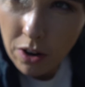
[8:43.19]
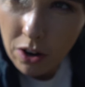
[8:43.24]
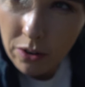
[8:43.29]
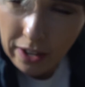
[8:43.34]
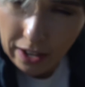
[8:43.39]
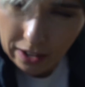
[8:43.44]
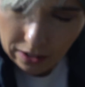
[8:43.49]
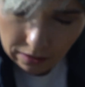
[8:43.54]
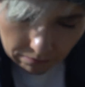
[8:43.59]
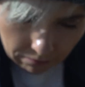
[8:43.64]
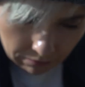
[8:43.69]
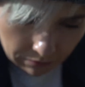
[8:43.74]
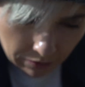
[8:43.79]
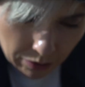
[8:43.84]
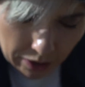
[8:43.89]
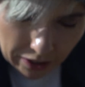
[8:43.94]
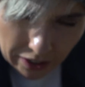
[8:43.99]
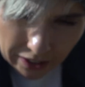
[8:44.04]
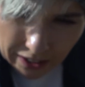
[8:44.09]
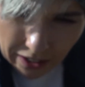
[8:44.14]
Okay,
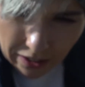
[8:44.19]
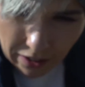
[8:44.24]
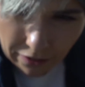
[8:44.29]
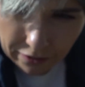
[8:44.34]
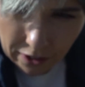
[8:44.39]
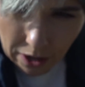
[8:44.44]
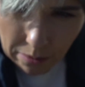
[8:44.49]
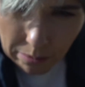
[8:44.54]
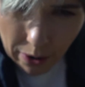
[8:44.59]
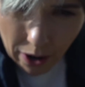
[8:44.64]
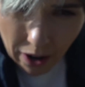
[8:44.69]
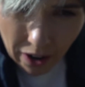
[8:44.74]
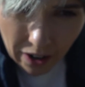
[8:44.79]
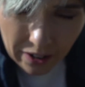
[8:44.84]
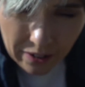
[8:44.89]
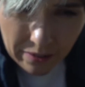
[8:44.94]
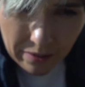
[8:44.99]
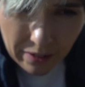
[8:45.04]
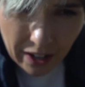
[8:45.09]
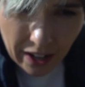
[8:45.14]
we looked at the front
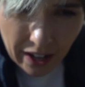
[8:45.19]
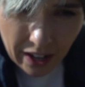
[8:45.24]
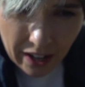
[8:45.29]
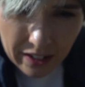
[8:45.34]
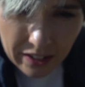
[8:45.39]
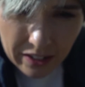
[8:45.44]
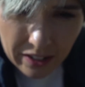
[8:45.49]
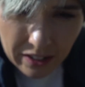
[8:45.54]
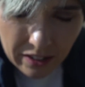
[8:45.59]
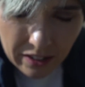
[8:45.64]
bar, and